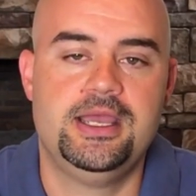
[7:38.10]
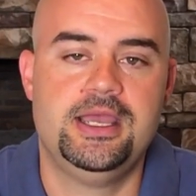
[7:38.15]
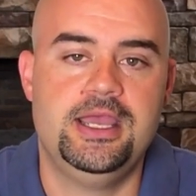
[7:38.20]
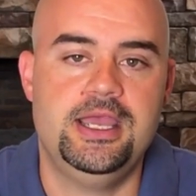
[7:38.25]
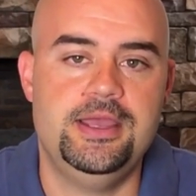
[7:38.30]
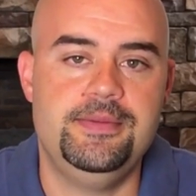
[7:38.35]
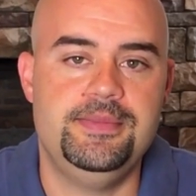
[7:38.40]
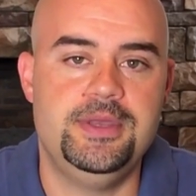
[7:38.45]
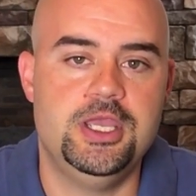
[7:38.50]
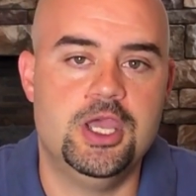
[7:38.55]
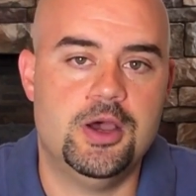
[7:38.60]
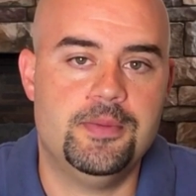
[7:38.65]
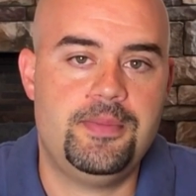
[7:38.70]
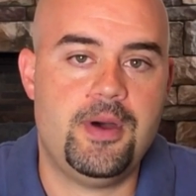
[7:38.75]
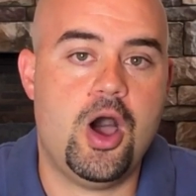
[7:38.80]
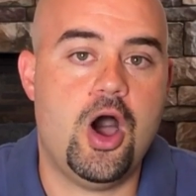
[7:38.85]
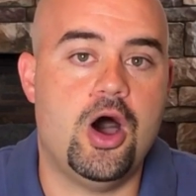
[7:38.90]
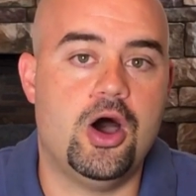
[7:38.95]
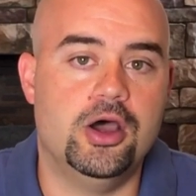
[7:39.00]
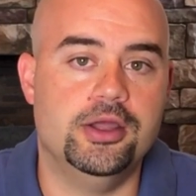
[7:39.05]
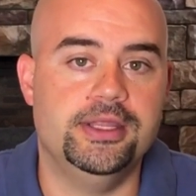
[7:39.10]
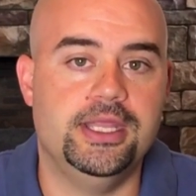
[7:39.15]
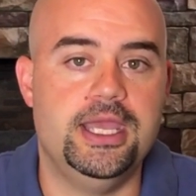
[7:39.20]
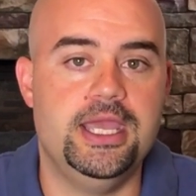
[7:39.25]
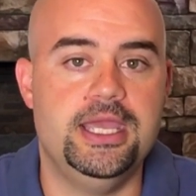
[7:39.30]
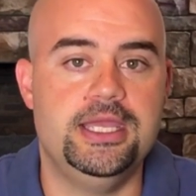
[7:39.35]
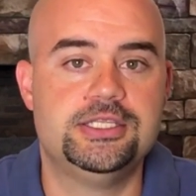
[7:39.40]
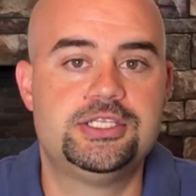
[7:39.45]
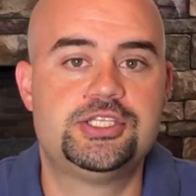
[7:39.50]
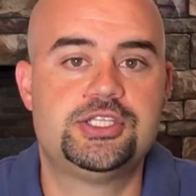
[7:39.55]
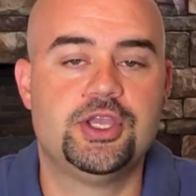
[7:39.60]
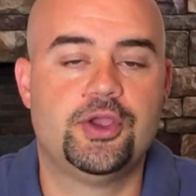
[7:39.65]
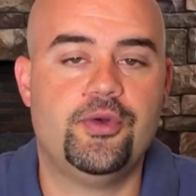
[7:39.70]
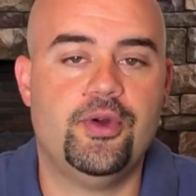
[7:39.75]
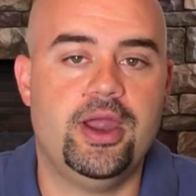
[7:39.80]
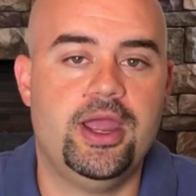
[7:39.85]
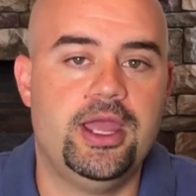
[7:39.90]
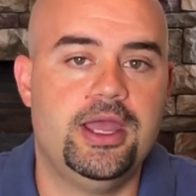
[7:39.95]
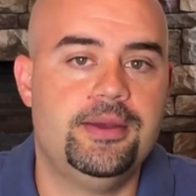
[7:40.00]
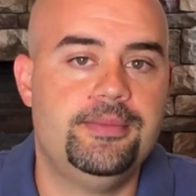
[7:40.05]
hit me up on
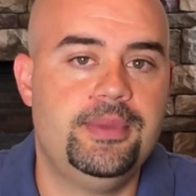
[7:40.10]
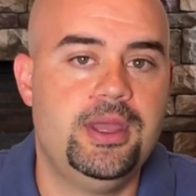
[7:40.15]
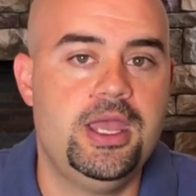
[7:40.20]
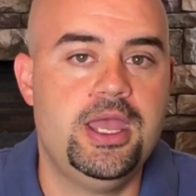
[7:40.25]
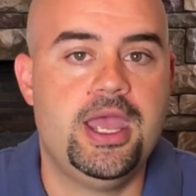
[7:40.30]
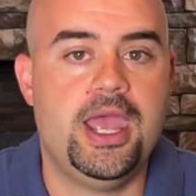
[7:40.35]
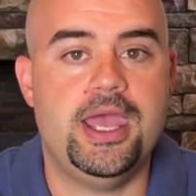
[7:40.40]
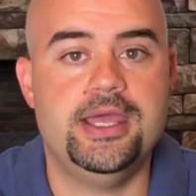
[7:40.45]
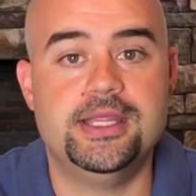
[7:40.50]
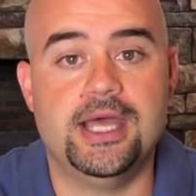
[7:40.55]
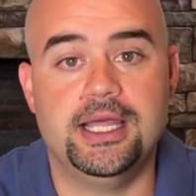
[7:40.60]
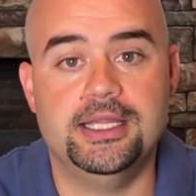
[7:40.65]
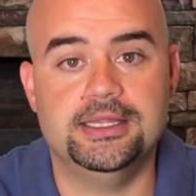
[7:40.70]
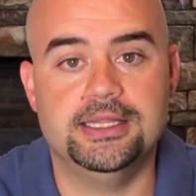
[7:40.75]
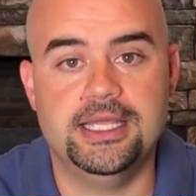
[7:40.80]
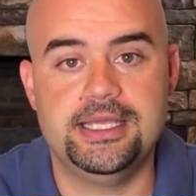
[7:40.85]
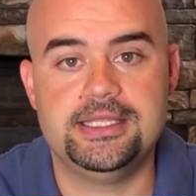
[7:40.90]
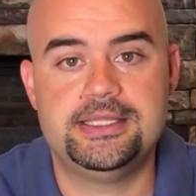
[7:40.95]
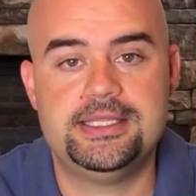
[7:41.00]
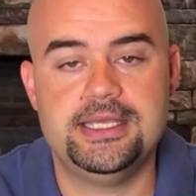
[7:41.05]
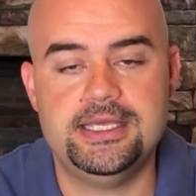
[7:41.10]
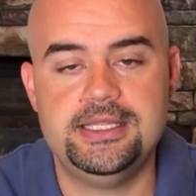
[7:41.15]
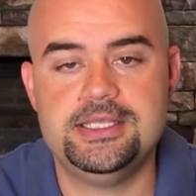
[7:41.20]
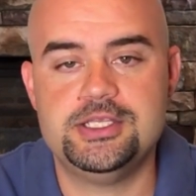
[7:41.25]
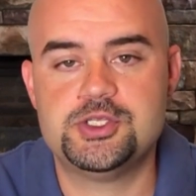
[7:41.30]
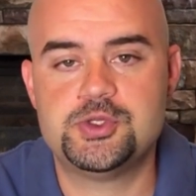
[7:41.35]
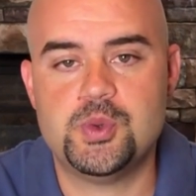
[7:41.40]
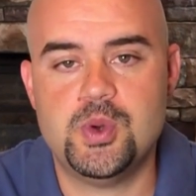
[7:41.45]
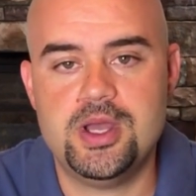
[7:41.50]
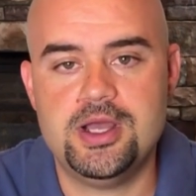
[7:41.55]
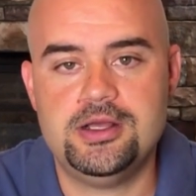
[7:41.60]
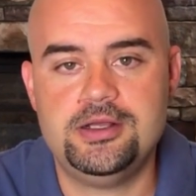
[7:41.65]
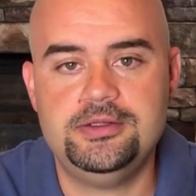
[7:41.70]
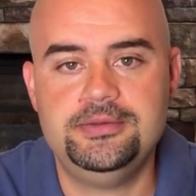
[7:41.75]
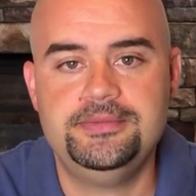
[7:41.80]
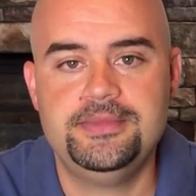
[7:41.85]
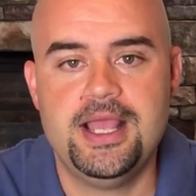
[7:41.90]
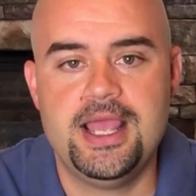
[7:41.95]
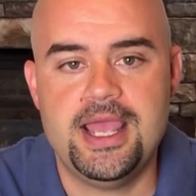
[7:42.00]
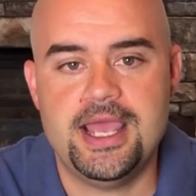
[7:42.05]
Instagram and on LinkedIn as
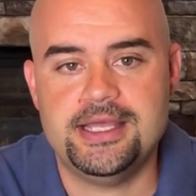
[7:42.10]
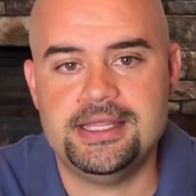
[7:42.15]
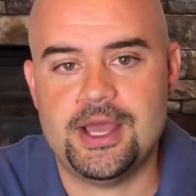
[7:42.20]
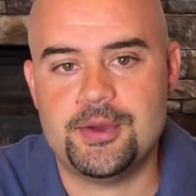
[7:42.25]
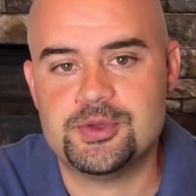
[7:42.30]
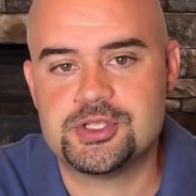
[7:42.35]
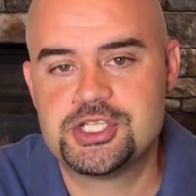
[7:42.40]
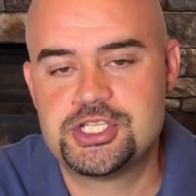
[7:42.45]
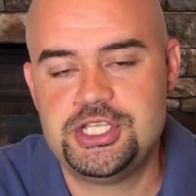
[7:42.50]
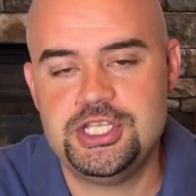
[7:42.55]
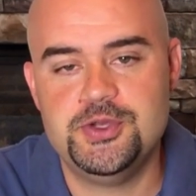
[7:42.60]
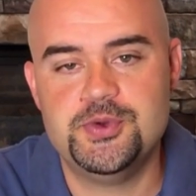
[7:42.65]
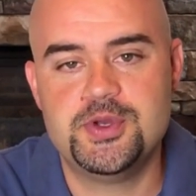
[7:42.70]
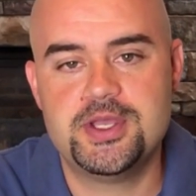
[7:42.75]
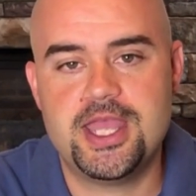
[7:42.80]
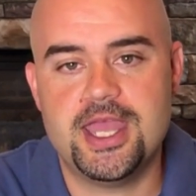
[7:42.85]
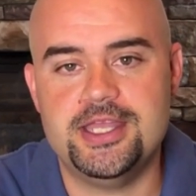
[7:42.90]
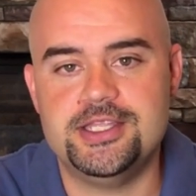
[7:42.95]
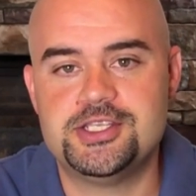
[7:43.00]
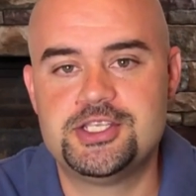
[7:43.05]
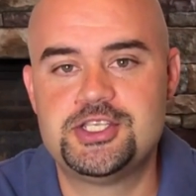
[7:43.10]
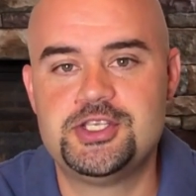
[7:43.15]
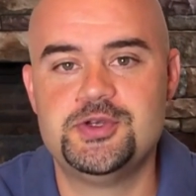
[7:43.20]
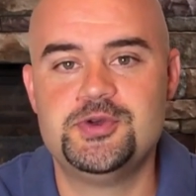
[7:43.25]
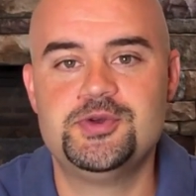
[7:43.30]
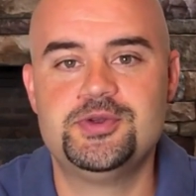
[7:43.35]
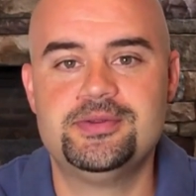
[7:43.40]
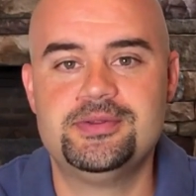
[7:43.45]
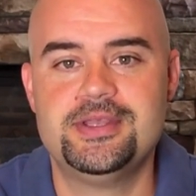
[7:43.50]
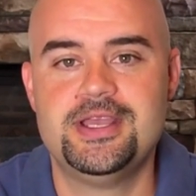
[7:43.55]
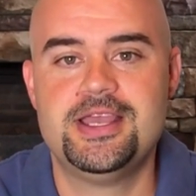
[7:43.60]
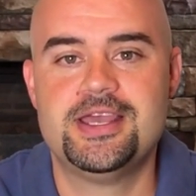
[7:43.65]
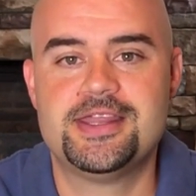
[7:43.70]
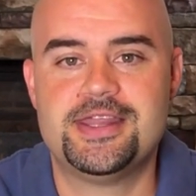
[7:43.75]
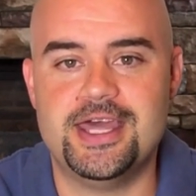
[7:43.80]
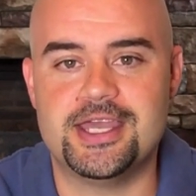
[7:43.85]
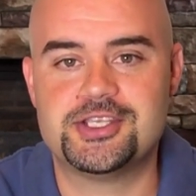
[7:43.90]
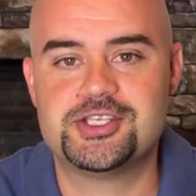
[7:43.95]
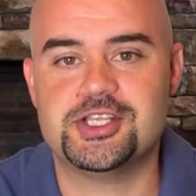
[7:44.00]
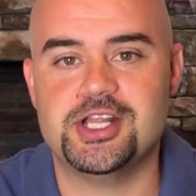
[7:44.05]
well, and I will see you again soon.
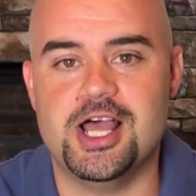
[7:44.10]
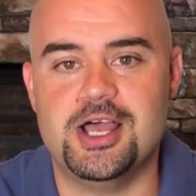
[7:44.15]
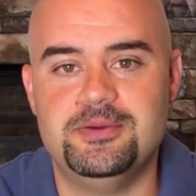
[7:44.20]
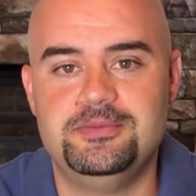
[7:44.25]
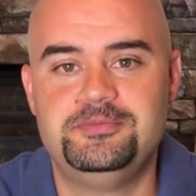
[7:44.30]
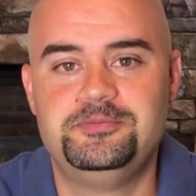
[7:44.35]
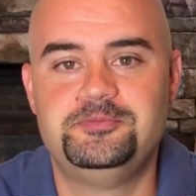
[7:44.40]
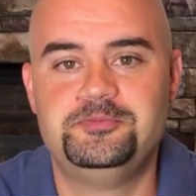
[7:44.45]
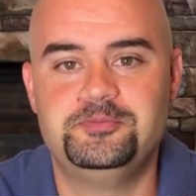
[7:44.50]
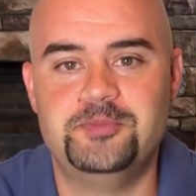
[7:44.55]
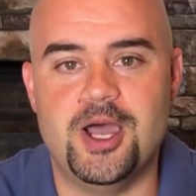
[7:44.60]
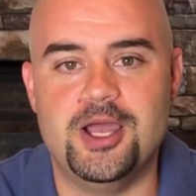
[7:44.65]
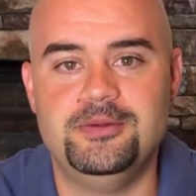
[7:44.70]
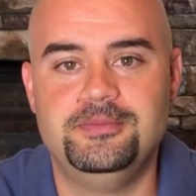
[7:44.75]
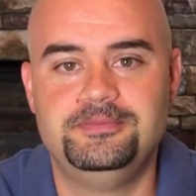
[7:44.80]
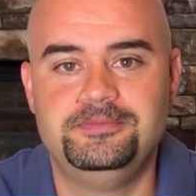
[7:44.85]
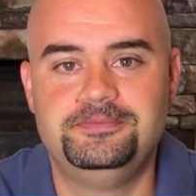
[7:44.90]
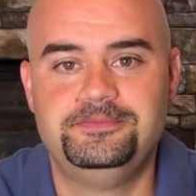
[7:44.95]
Thanks a lot. Bye.